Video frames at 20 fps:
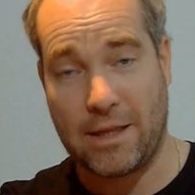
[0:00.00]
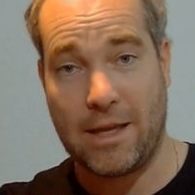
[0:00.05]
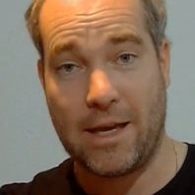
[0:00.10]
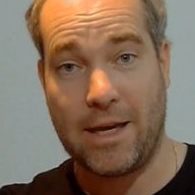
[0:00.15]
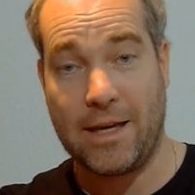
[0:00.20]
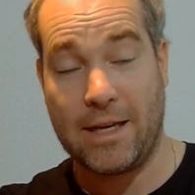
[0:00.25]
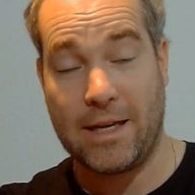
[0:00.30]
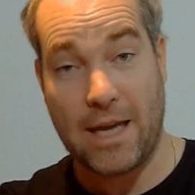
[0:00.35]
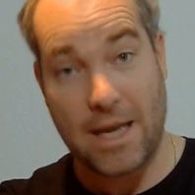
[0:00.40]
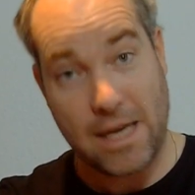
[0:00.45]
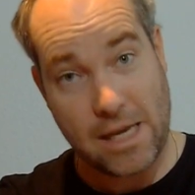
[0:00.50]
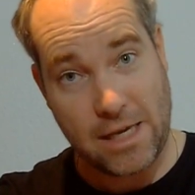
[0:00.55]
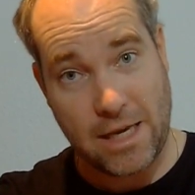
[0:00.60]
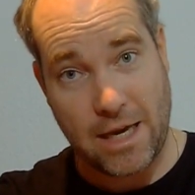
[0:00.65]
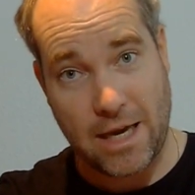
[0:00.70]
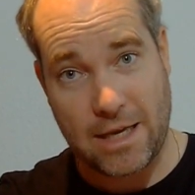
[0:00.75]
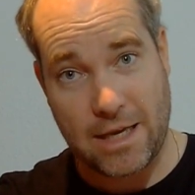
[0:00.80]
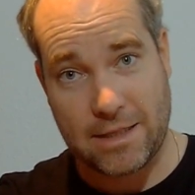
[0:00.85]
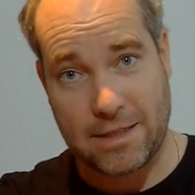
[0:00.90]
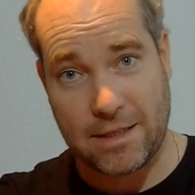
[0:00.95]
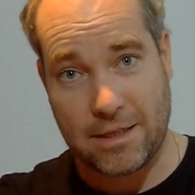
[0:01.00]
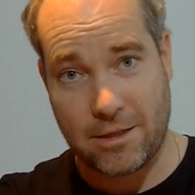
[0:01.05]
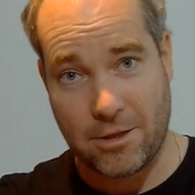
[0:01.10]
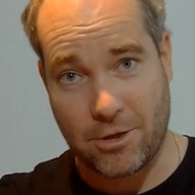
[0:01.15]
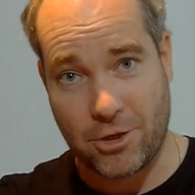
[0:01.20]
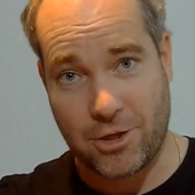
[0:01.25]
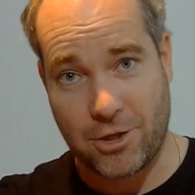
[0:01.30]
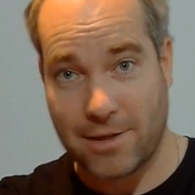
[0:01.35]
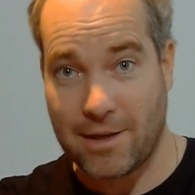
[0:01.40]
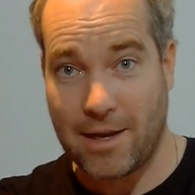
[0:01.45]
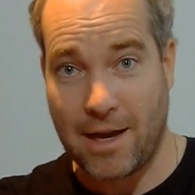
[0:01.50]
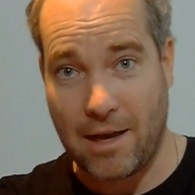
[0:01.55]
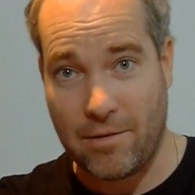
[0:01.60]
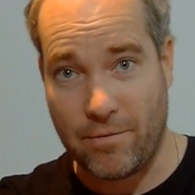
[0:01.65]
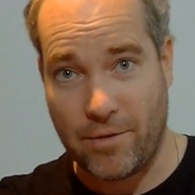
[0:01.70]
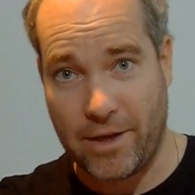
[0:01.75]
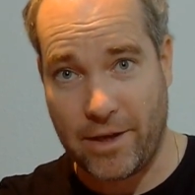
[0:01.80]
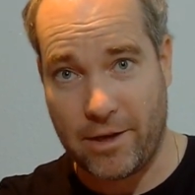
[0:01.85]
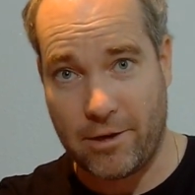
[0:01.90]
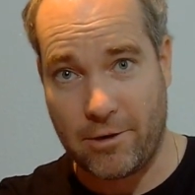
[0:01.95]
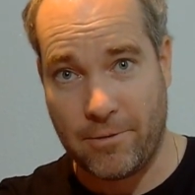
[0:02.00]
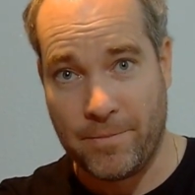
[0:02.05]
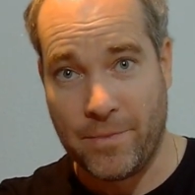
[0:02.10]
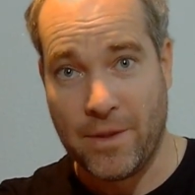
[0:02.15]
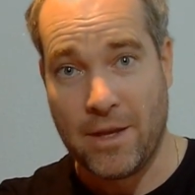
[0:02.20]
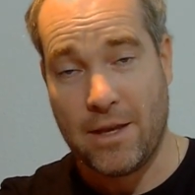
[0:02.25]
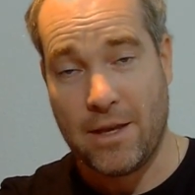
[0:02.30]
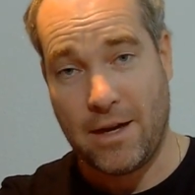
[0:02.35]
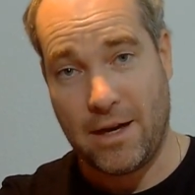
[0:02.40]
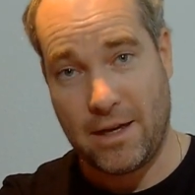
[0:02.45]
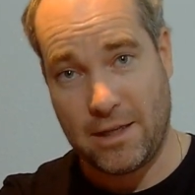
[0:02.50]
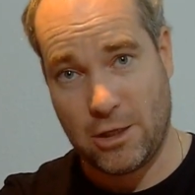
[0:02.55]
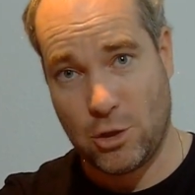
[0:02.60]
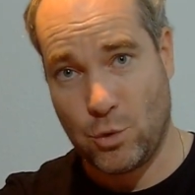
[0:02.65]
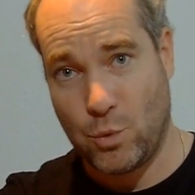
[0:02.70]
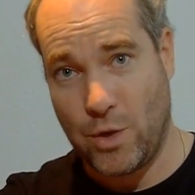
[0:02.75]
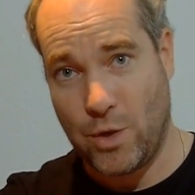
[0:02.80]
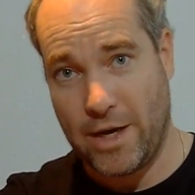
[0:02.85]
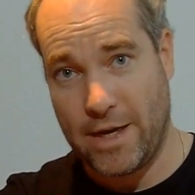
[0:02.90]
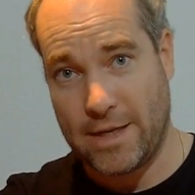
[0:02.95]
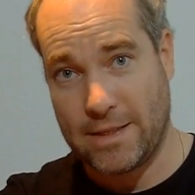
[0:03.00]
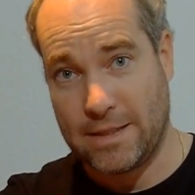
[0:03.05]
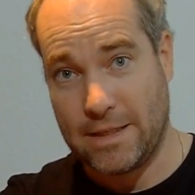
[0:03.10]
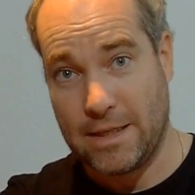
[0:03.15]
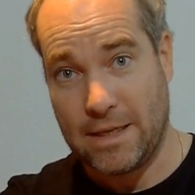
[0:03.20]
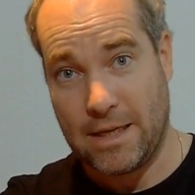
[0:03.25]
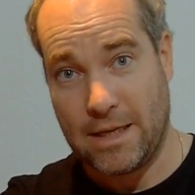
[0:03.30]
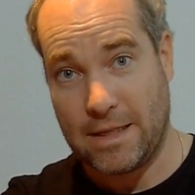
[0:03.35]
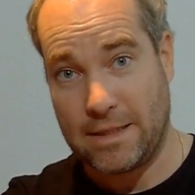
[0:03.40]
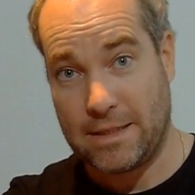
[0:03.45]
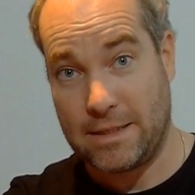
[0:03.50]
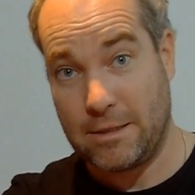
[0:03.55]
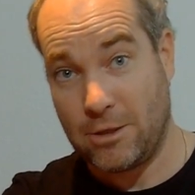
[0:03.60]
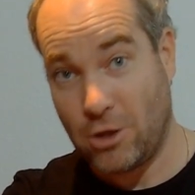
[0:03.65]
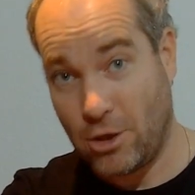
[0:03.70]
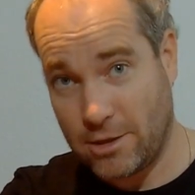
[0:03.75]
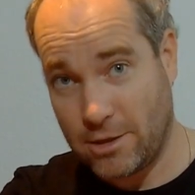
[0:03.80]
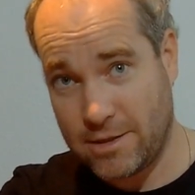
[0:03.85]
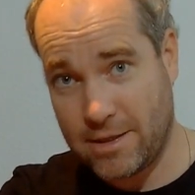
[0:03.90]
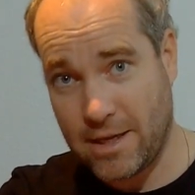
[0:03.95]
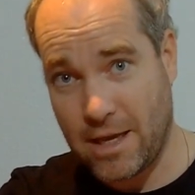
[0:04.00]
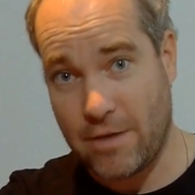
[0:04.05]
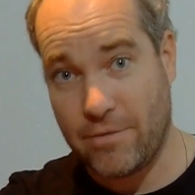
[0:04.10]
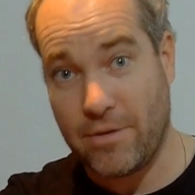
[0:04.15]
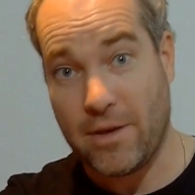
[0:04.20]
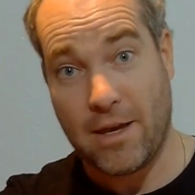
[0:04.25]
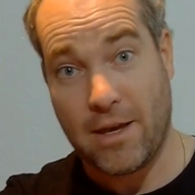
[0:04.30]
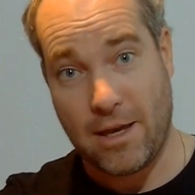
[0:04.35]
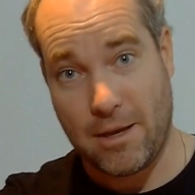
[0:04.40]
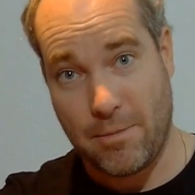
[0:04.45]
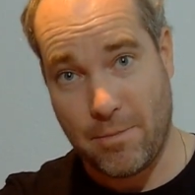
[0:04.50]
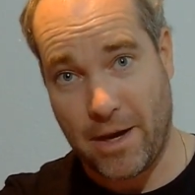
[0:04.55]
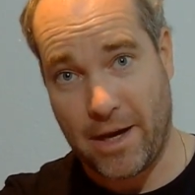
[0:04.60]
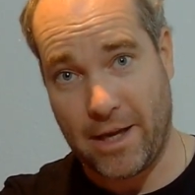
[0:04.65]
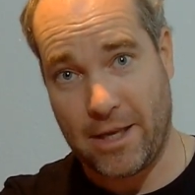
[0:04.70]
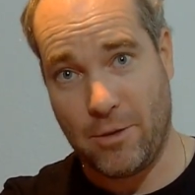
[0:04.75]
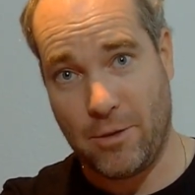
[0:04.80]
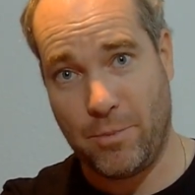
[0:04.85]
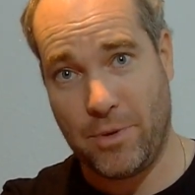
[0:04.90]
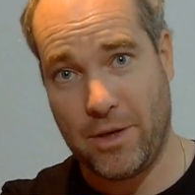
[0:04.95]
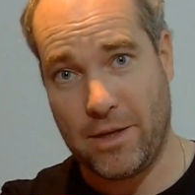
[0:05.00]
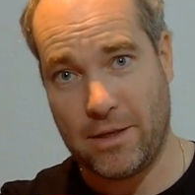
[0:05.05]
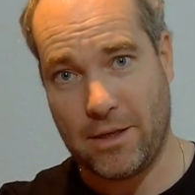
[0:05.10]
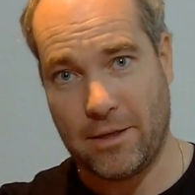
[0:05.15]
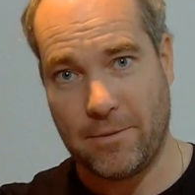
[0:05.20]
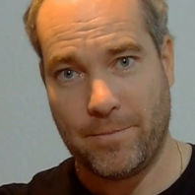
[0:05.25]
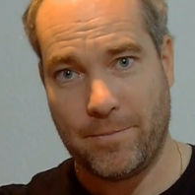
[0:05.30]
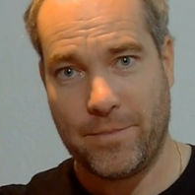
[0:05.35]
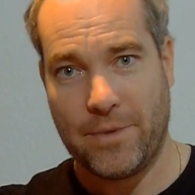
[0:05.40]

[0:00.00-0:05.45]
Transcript: like in any case, additional guy wire. Otherwise, it's not safe in my opinion.